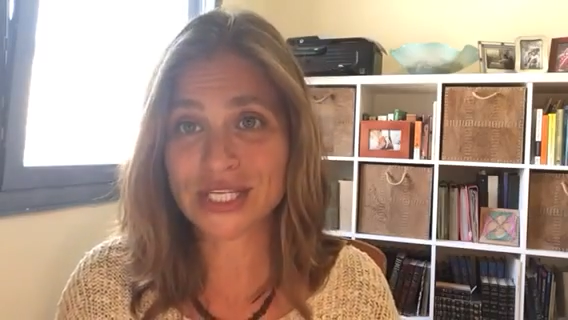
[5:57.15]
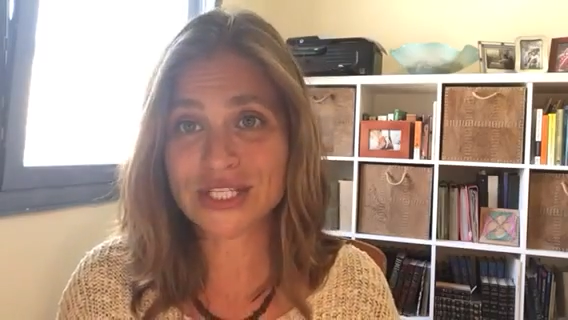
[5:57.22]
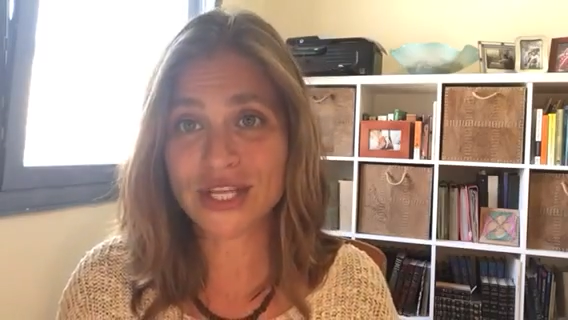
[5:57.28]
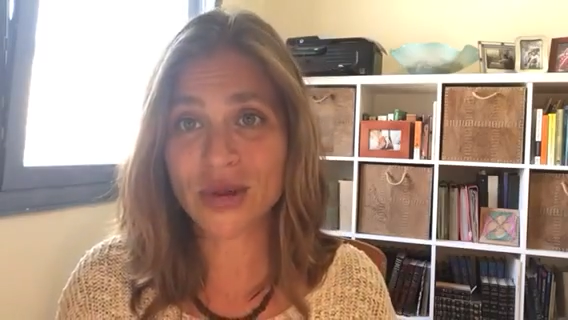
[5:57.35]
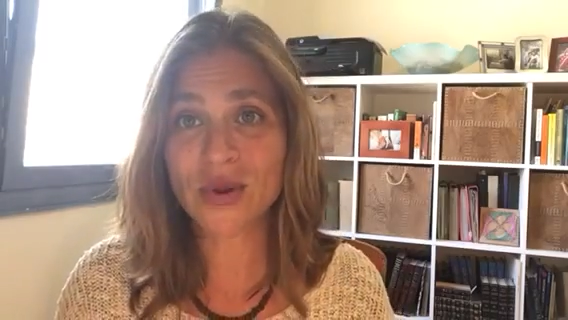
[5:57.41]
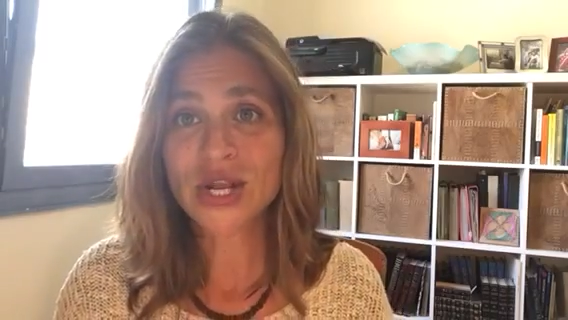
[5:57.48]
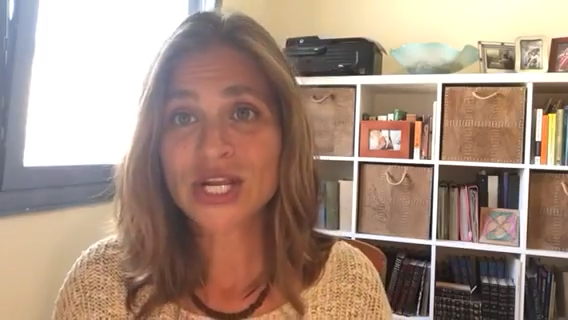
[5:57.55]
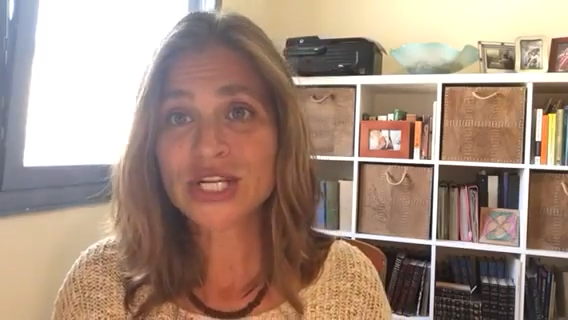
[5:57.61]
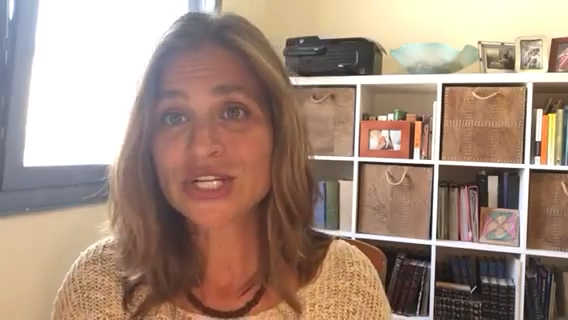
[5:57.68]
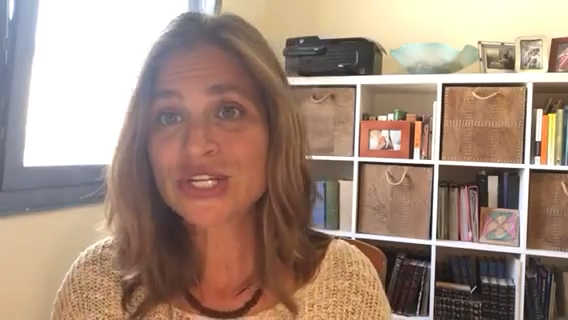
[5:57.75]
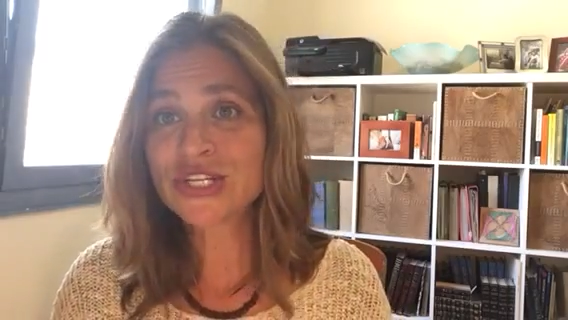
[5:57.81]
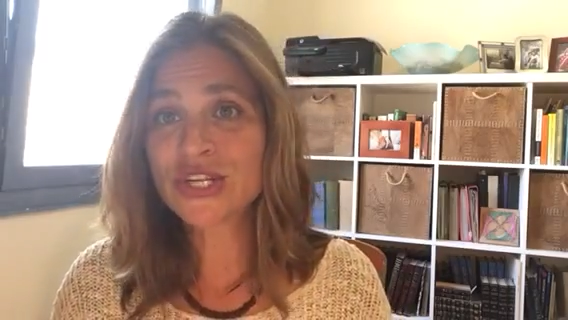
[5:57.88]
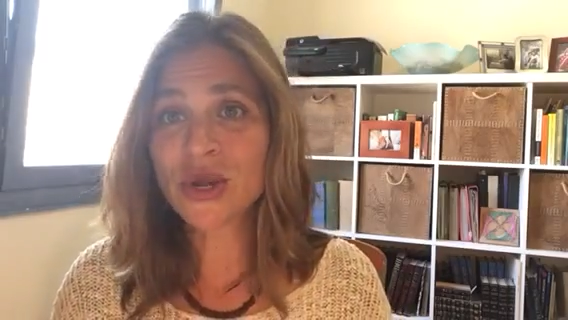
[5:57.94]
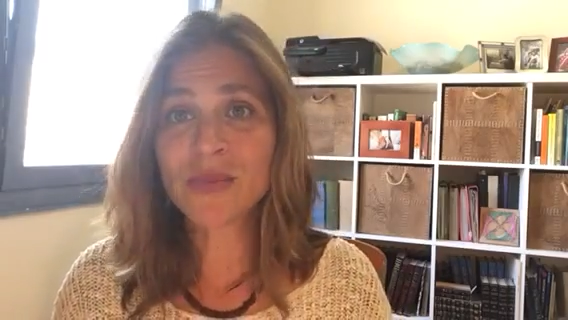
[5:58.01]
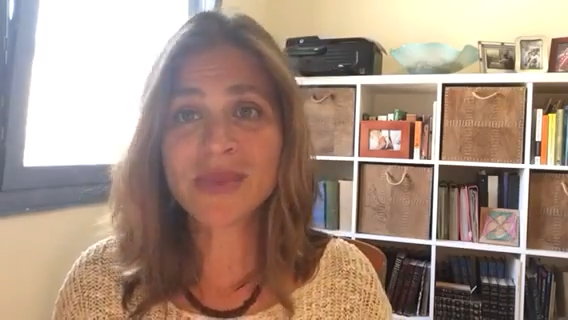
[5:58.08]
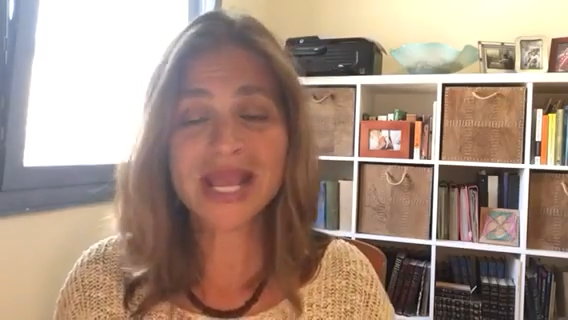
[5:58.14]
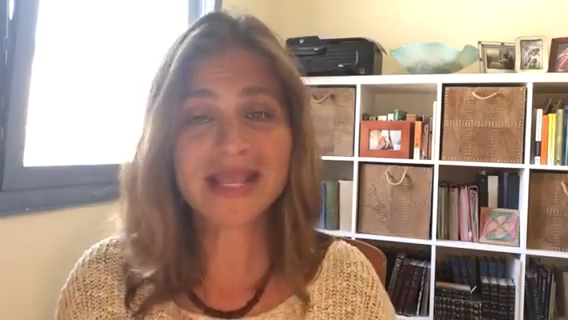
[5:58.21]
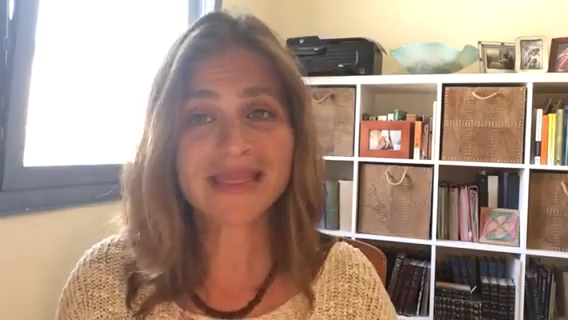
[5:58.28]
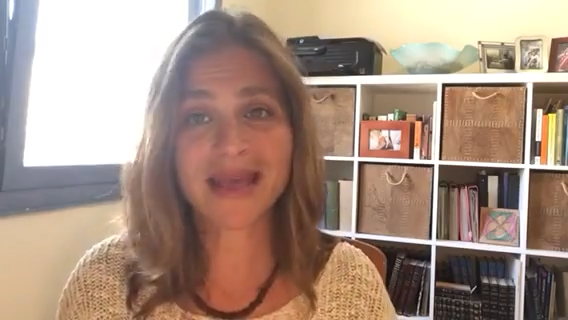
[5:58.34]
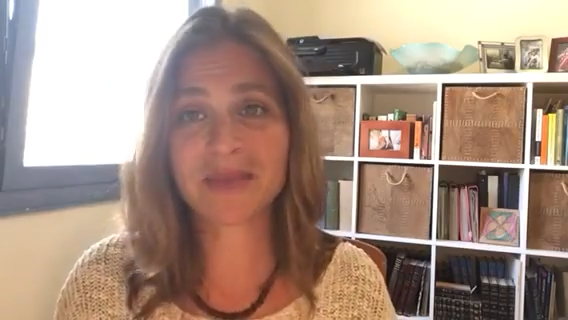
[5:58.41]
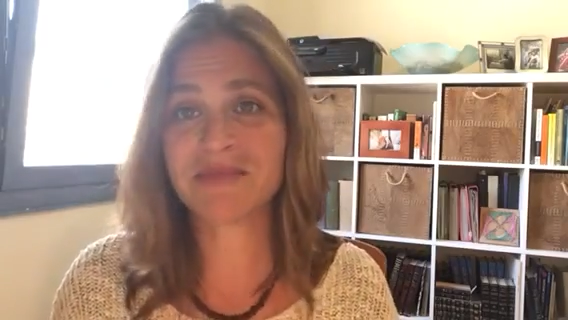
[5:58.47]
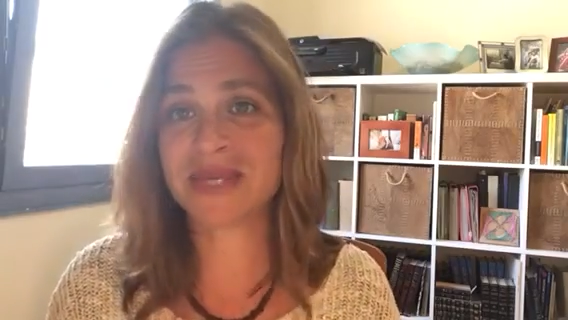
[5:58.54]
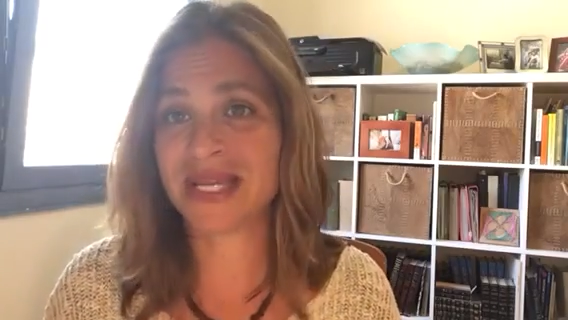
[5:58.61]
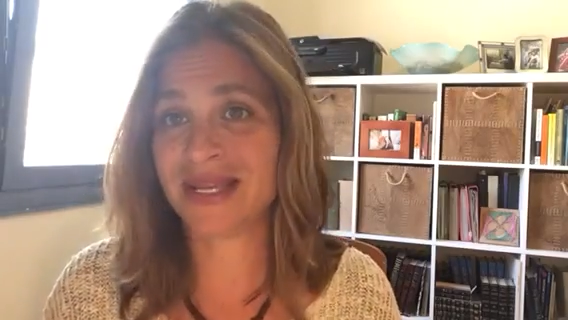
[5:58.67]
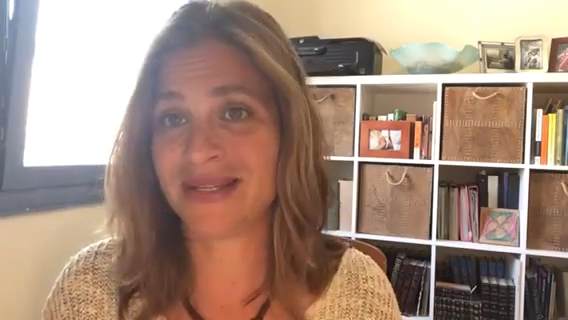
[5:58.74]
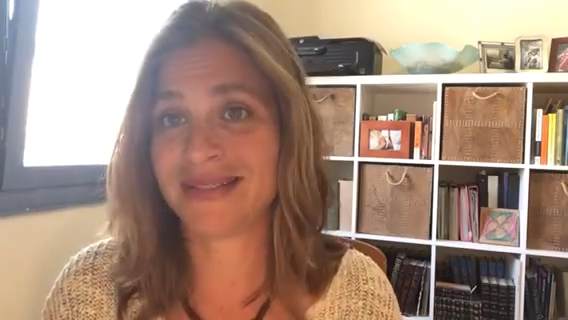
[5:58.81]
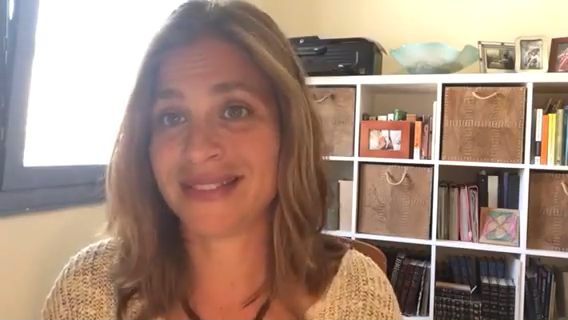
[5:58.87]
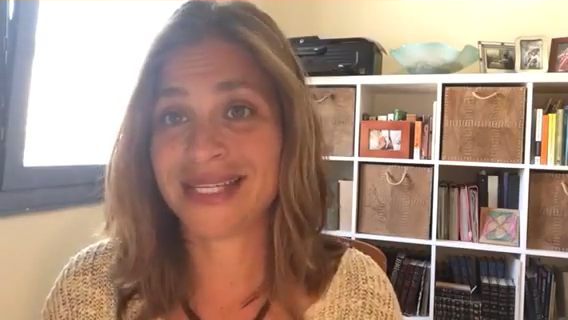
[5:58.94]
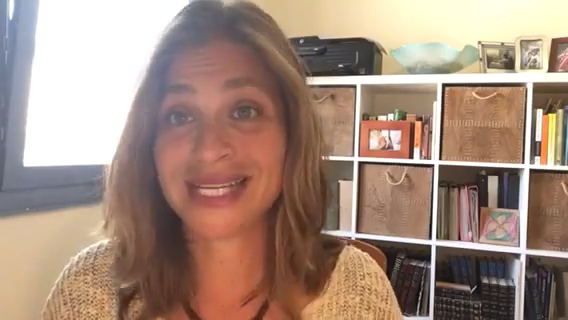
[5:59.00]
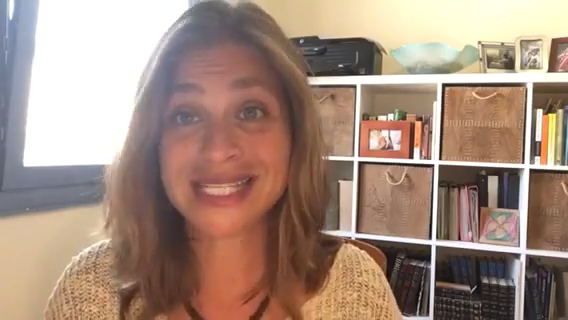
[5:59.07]
So don't make that
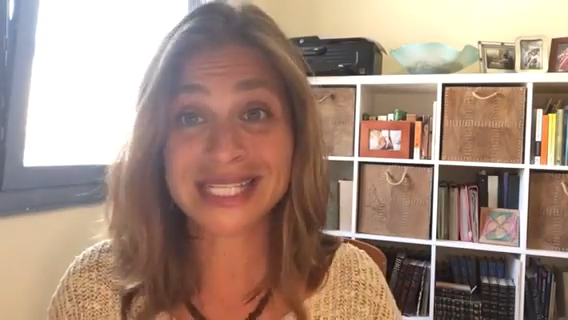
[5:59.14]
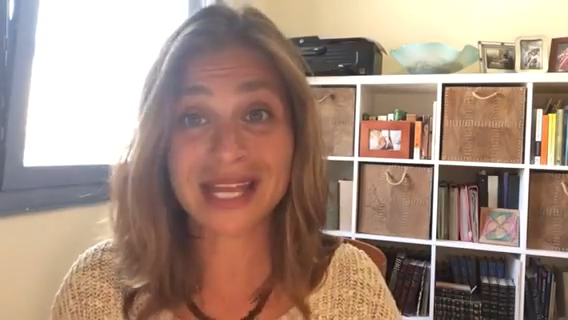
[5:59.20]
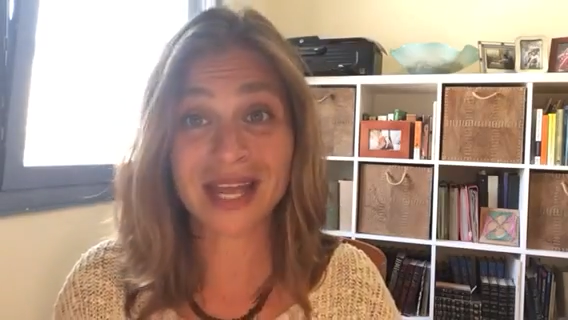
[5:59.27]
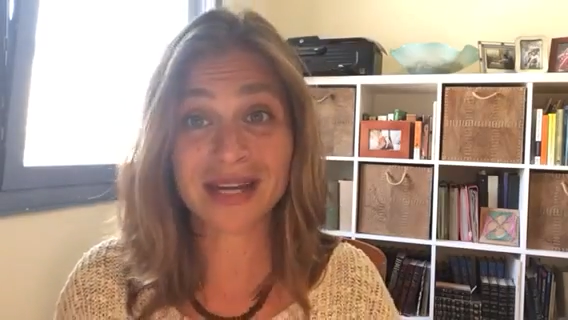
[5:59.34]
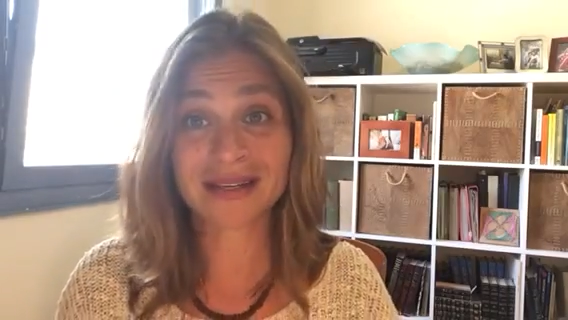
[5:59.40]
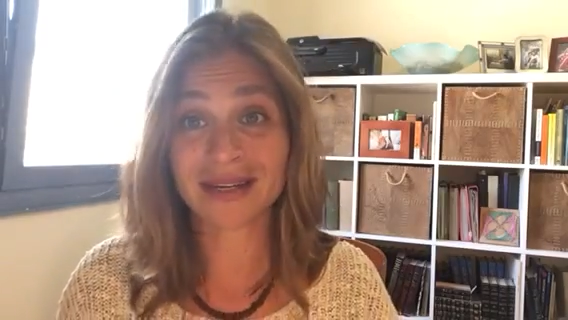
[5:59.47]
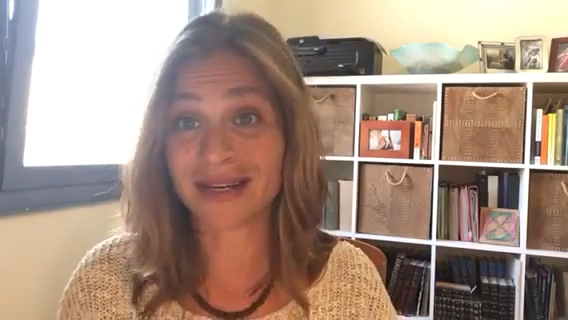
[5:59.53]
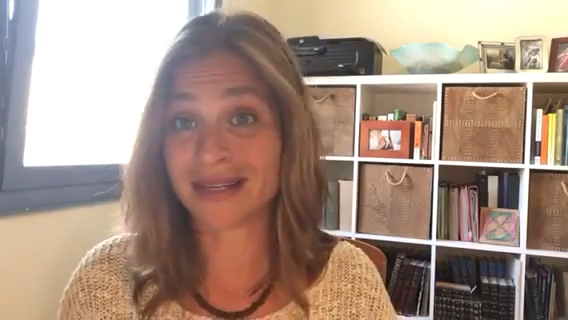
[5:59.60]
mean he's not